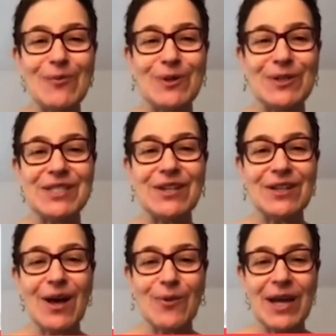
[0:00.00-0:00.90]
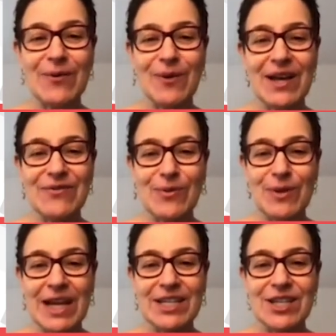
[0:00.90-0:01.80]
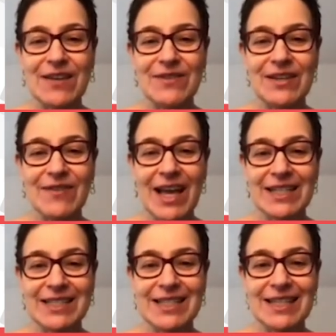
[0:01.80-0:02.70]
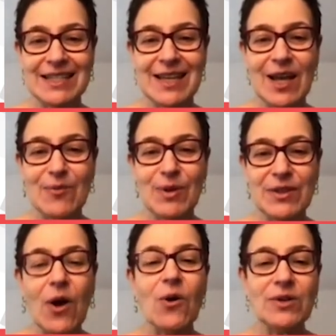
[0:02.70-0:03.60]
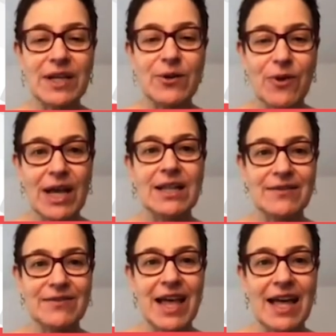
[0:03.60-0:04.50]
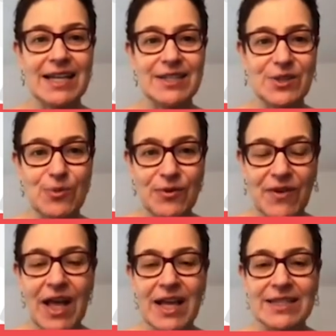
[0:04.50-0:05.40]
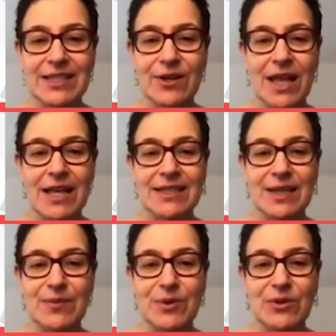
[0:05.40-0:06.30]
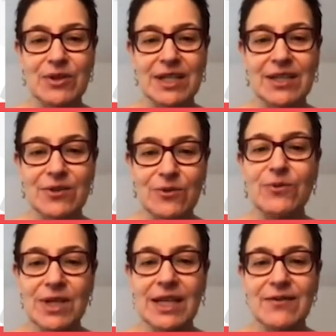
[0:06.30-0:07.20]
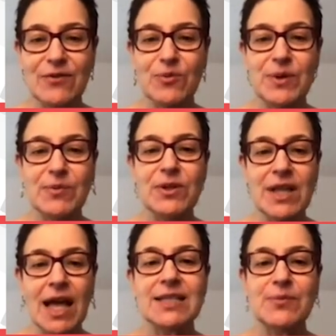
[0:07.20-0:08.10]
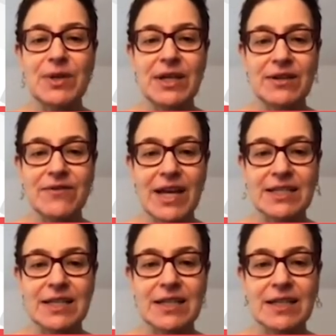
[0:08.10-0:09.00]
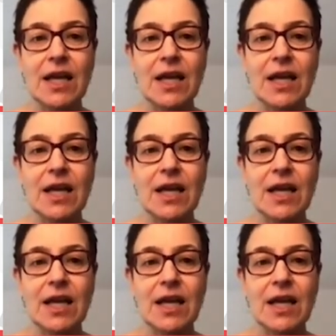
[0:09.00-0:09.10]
still a long way away from an HIV vaccine, but the holy grail of that is to provide sterilizing immunity you need for people not to be infected.